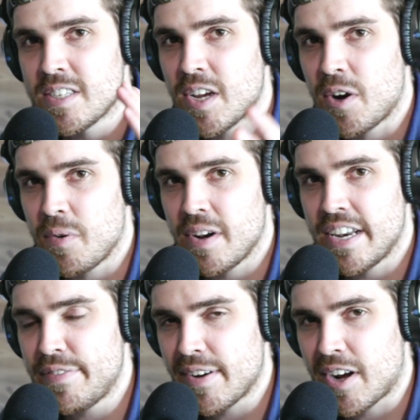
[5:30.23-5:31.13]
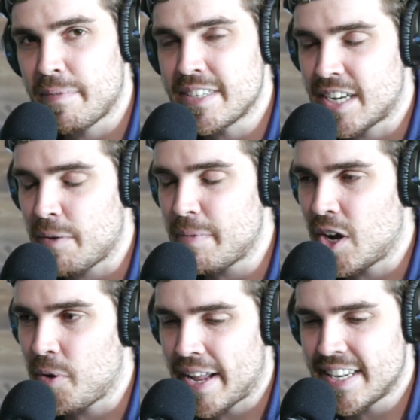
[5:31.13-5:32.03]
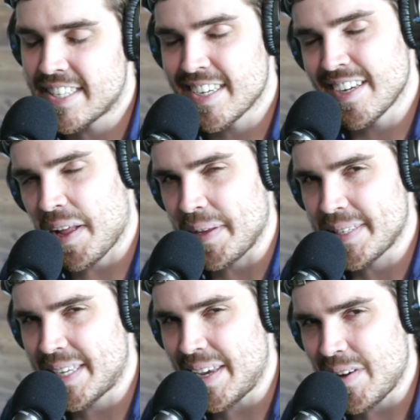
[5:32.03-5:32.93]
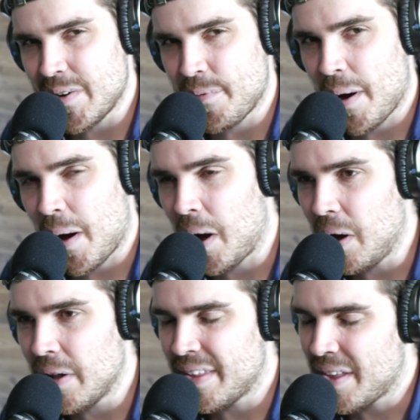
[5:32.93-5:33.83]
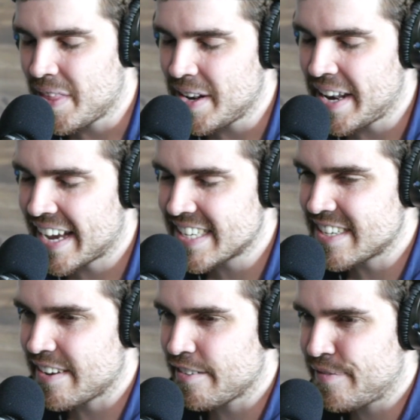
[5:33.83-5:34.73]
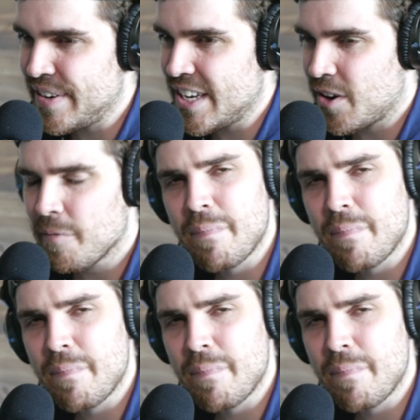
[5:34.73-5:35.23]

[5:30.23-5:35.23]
So leave your comments down below and I'll see you on the next video.